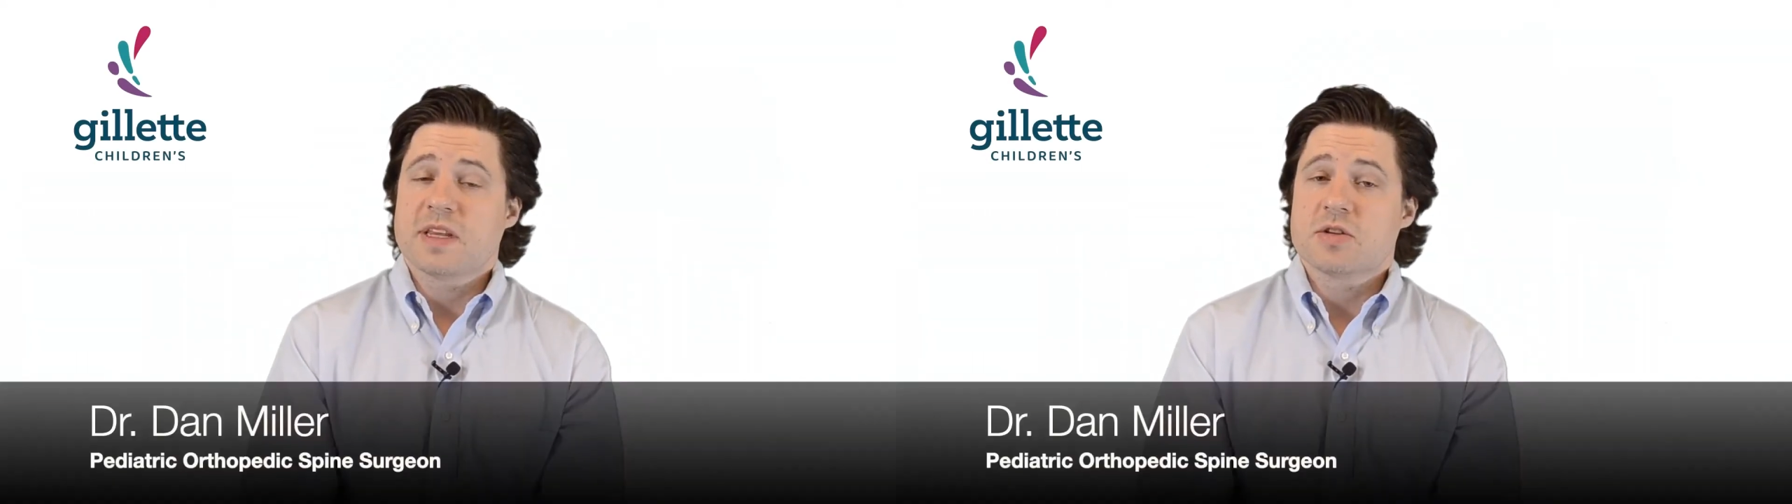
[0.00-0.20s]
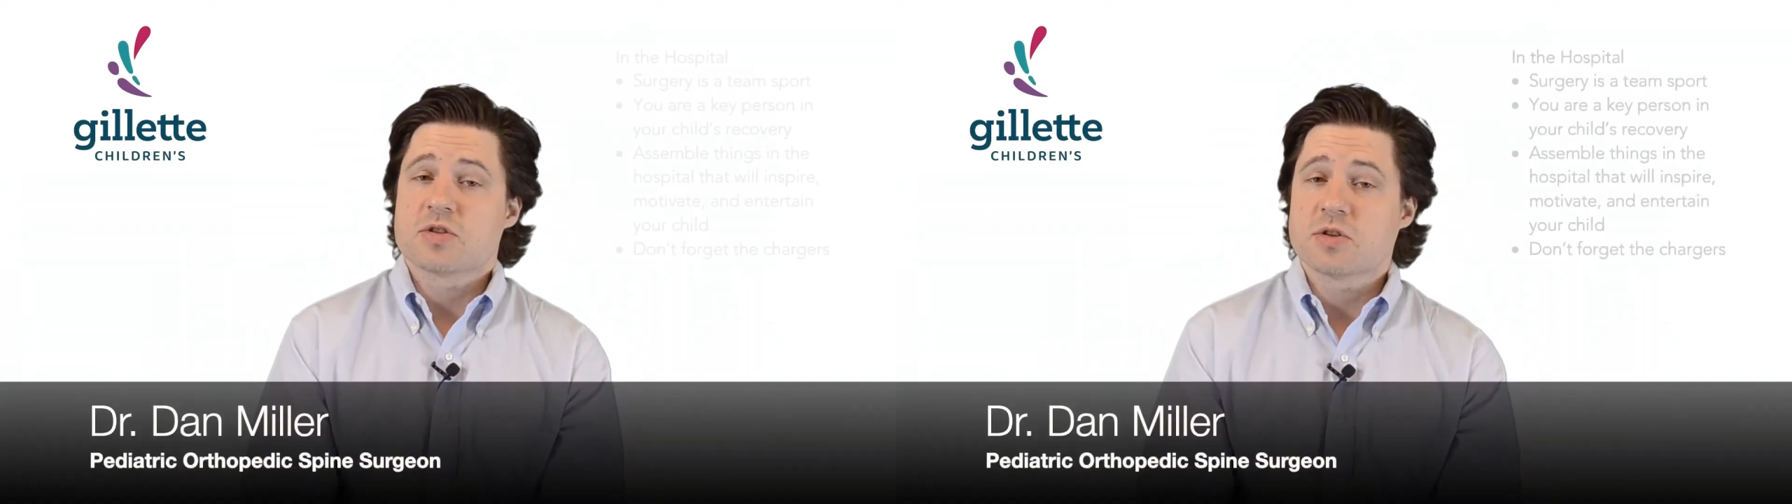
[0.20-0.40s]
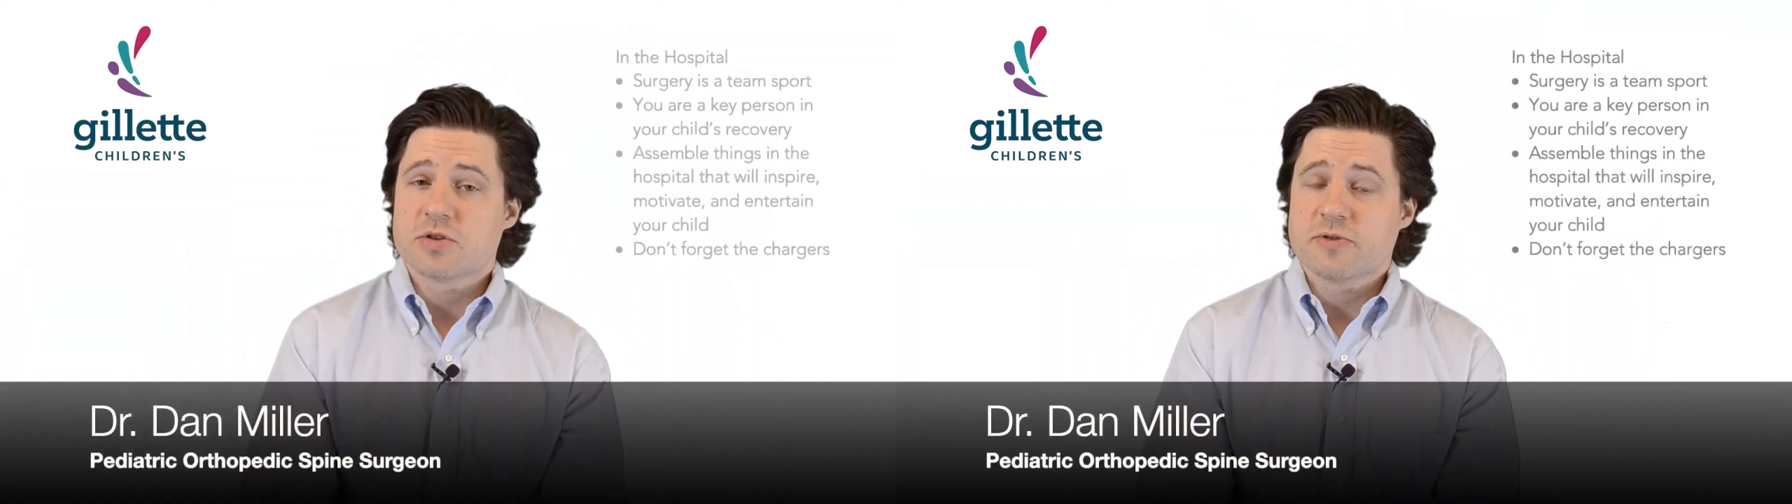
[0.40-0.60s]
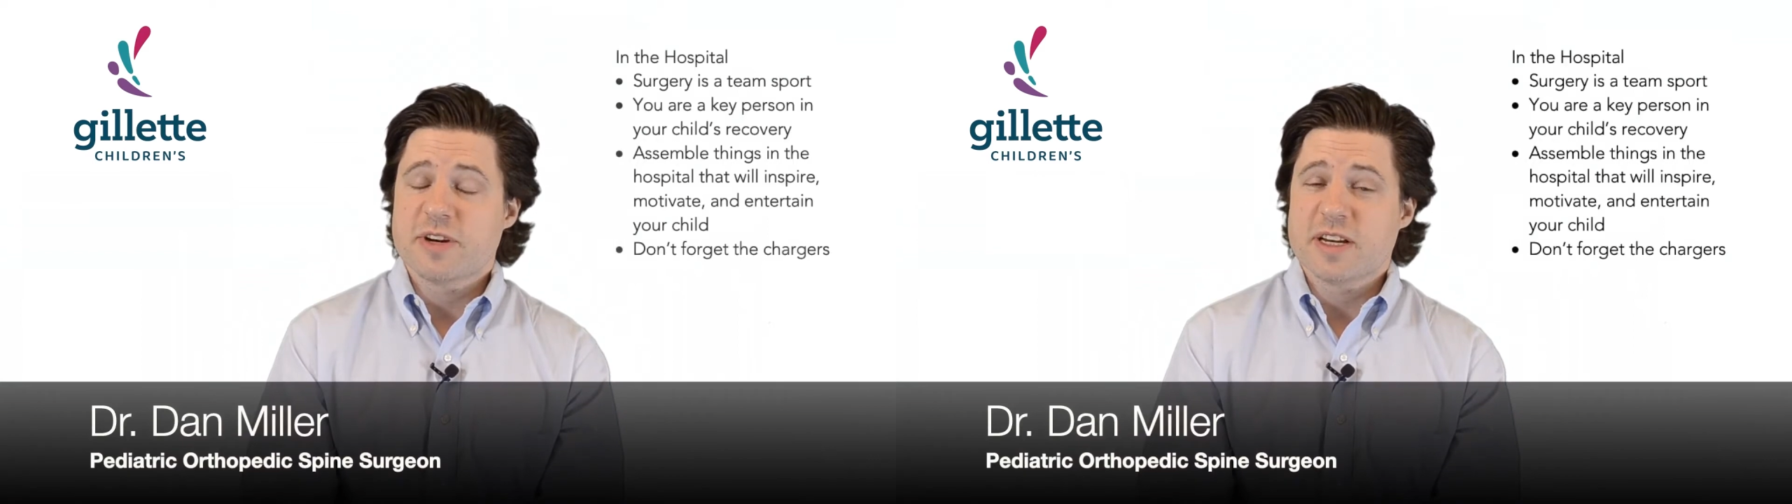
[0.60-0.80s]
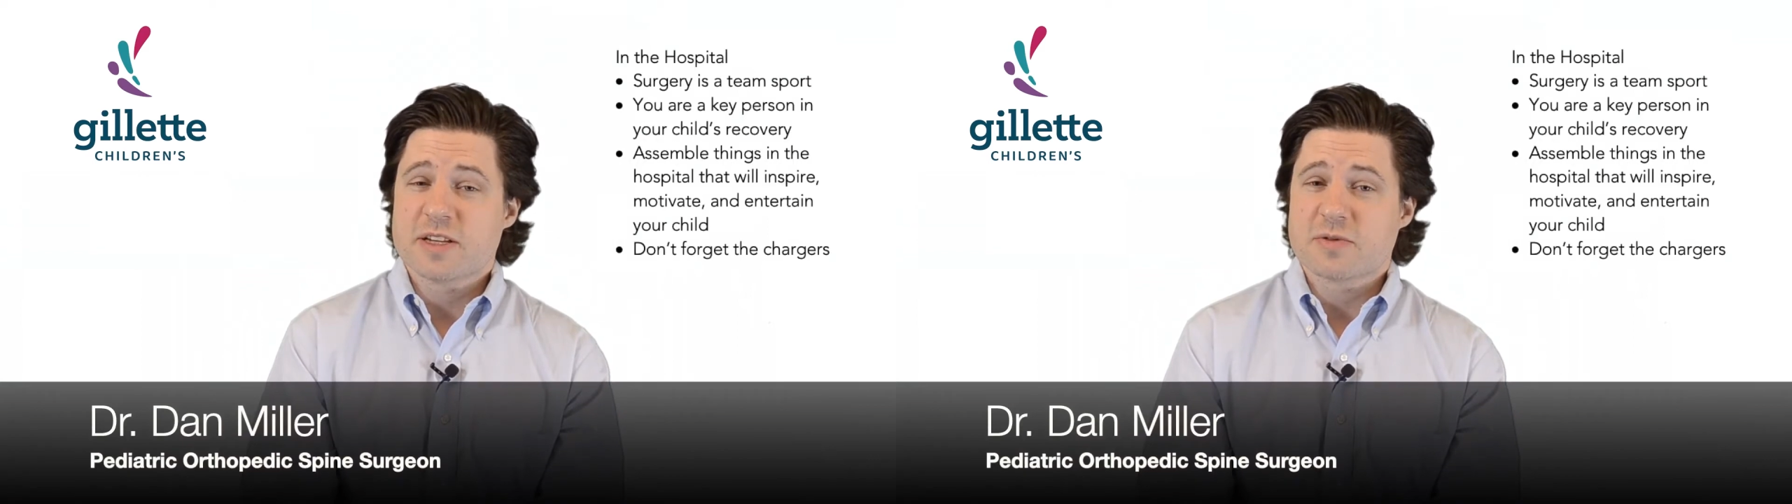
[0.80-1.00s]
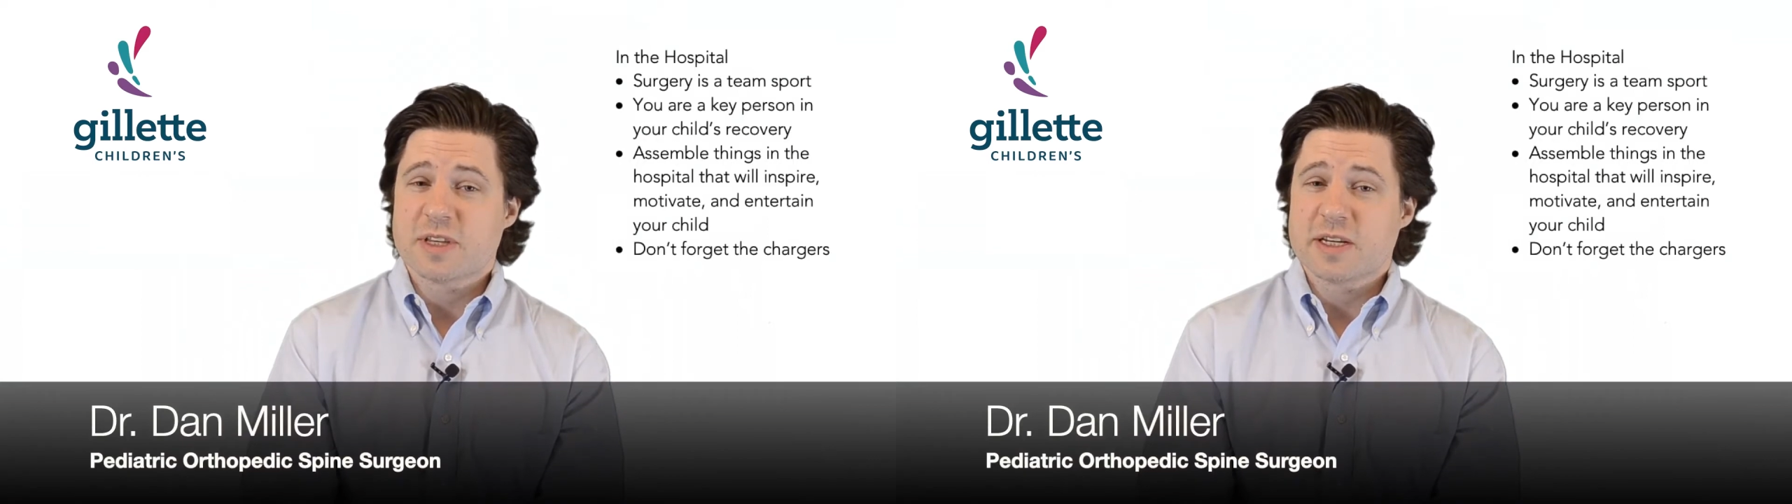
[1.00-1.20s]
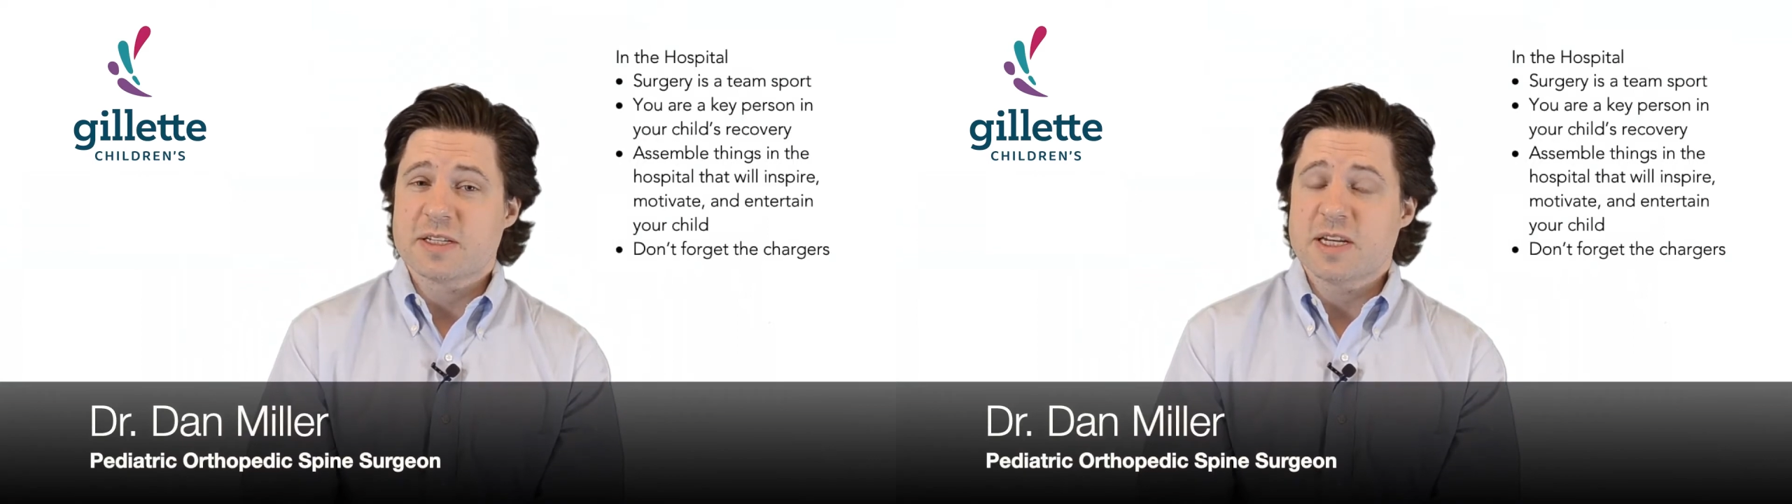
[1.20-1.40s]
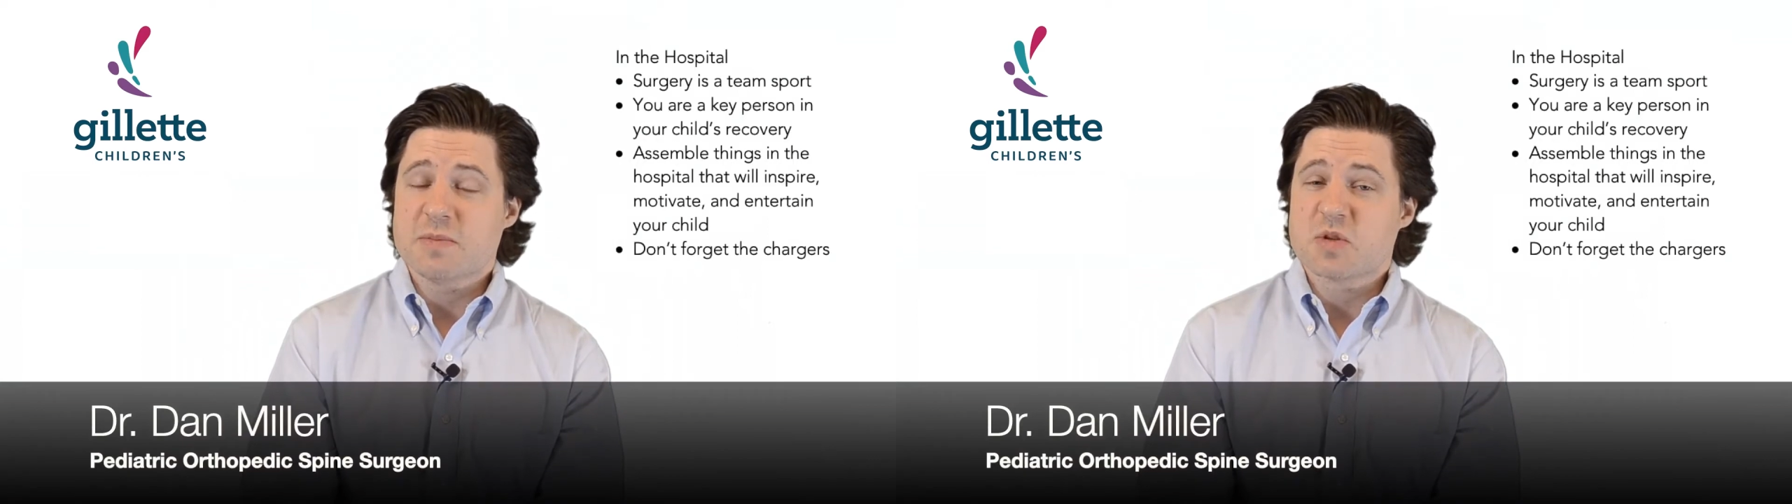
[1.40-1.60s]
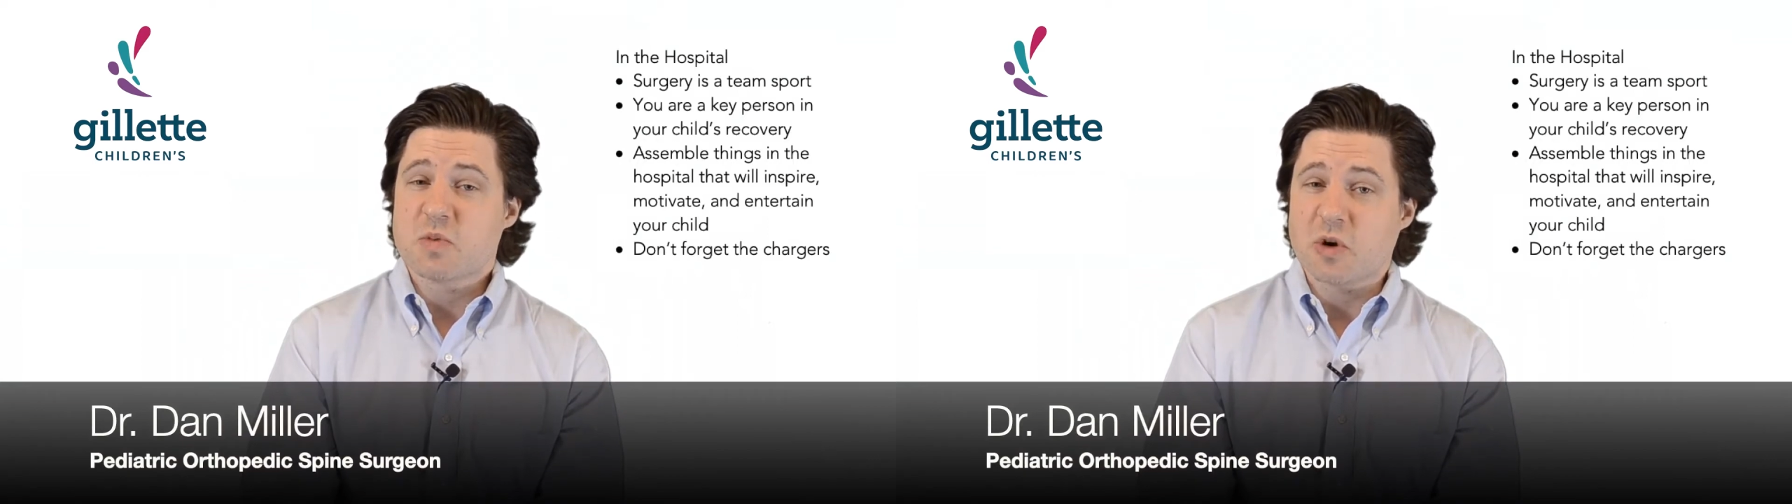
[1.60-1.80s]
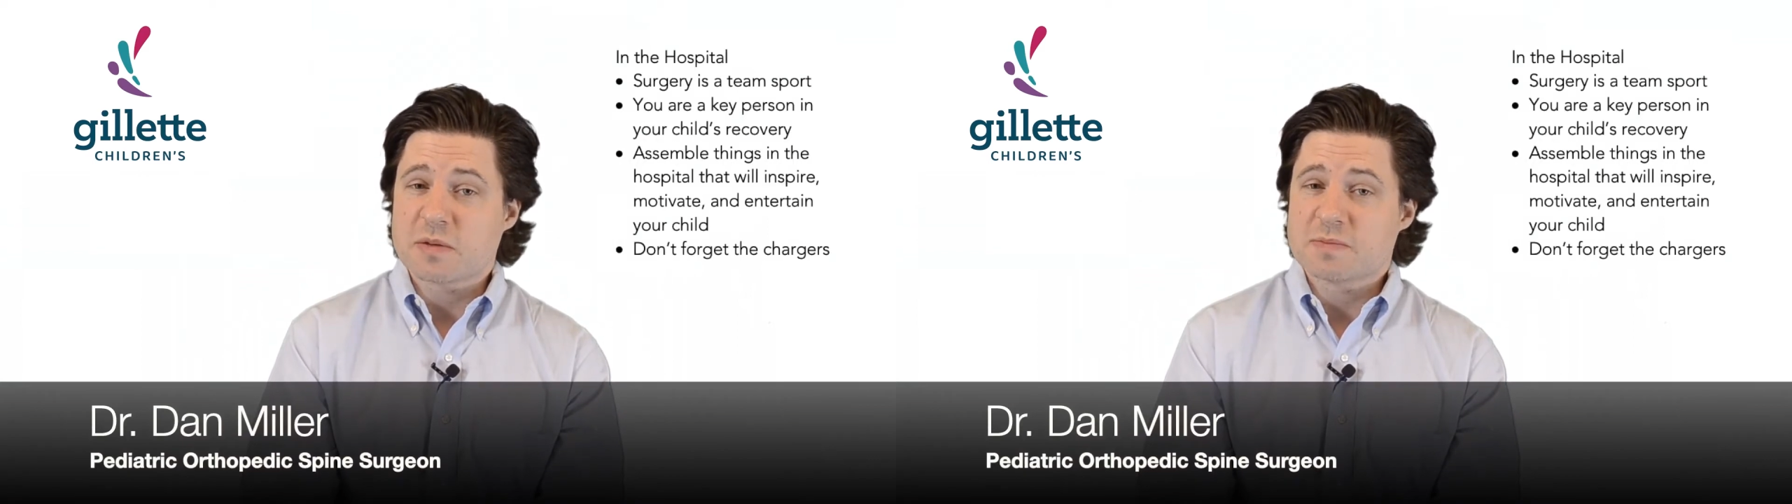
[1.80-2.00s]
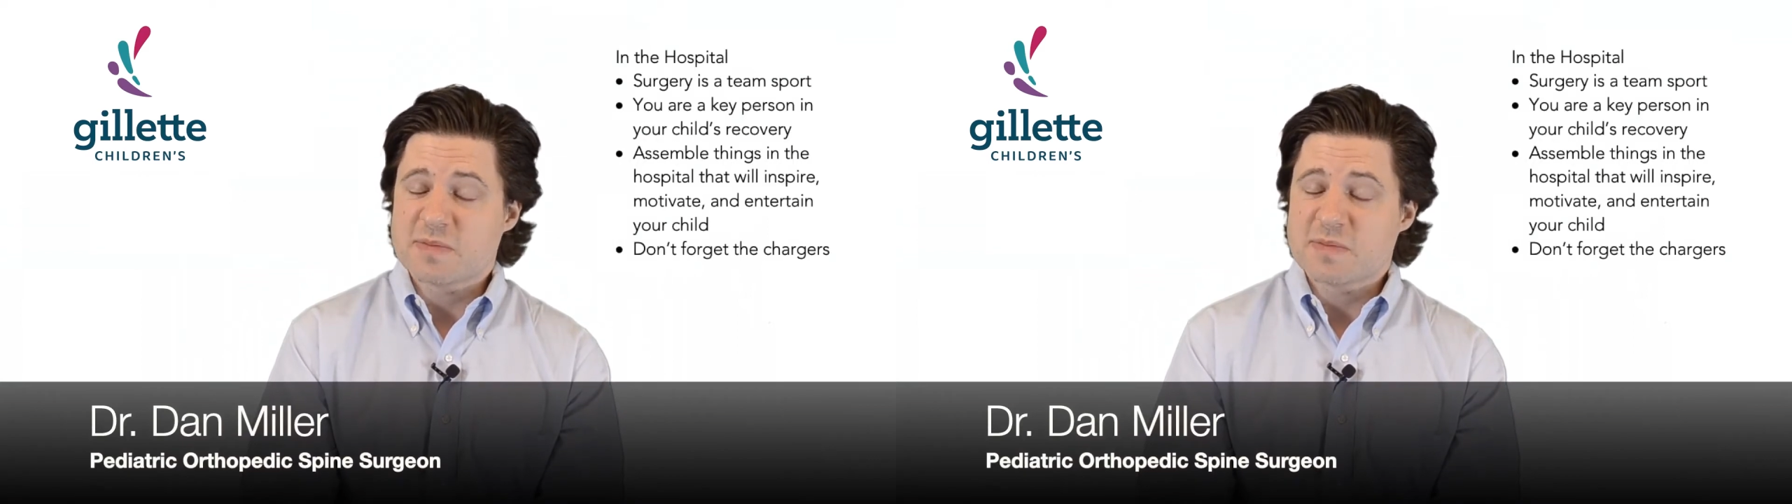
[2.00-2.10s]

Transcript: surgery is really a team sport.